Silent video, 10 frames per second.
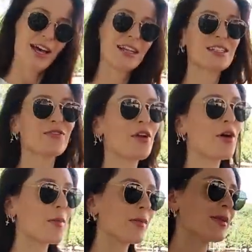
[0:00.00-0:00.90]
And it's
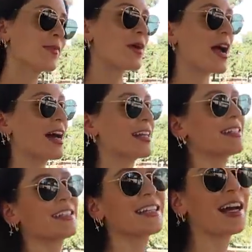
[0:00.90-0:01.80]
from the
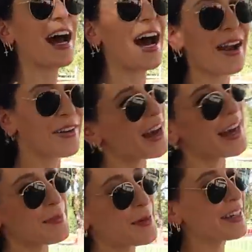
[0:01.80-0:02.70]
brand, I don't know
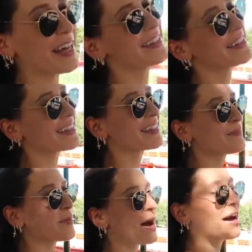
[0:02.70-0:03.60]
how to pronounce it,
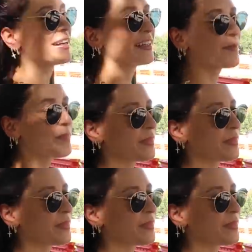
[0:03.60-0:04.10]
but